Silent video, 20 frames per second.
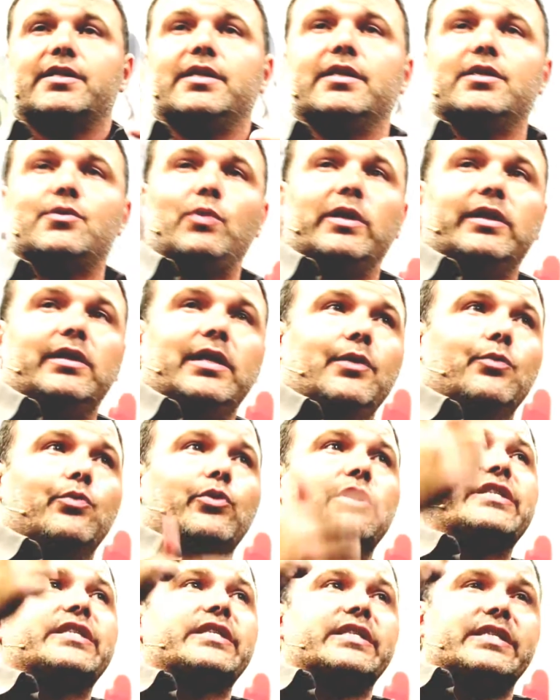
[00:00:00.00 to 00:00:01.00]
It's what they
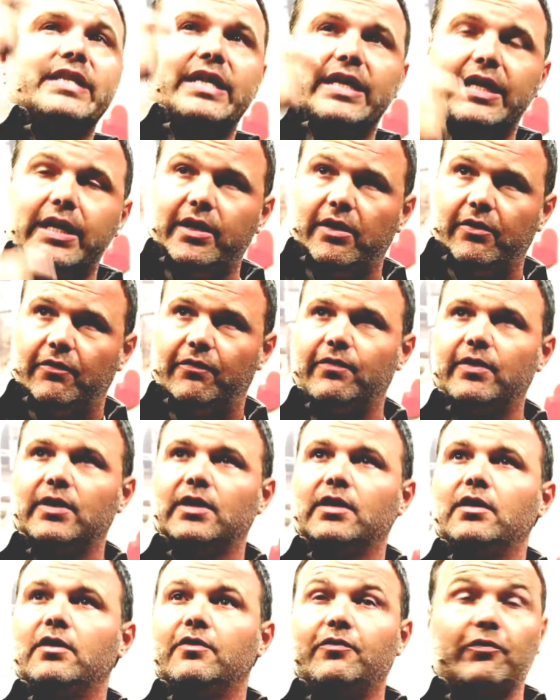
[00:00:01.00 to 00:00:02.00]
receive
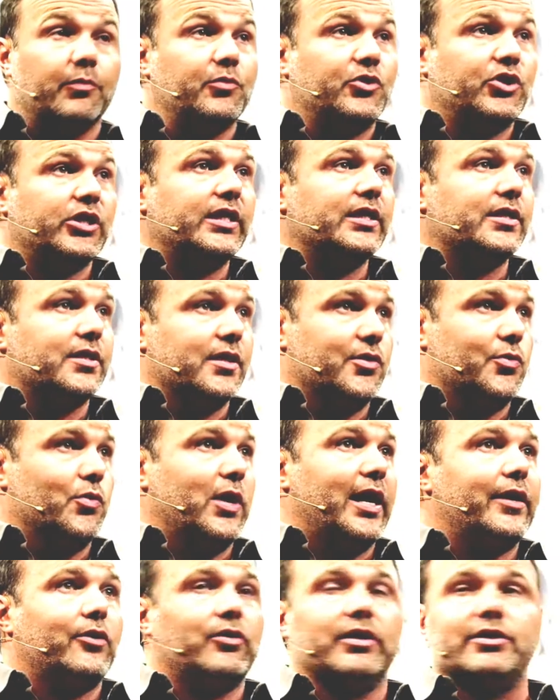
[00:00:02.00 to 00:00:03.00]
from Jesus.
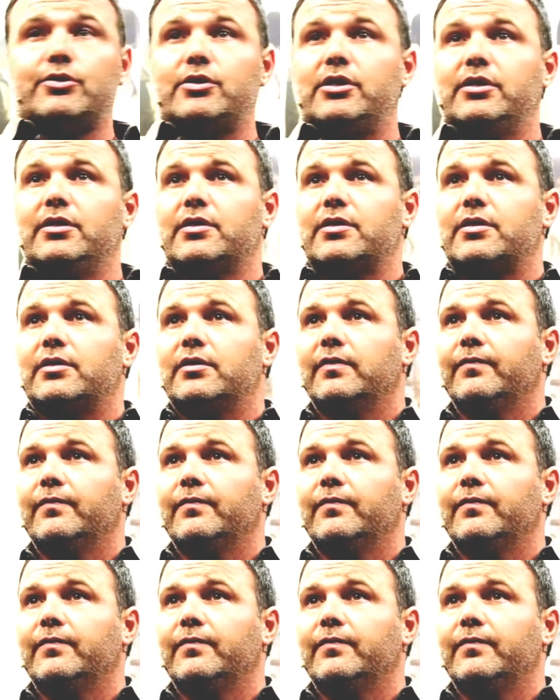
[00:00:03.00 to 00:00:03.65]
Right, Christians?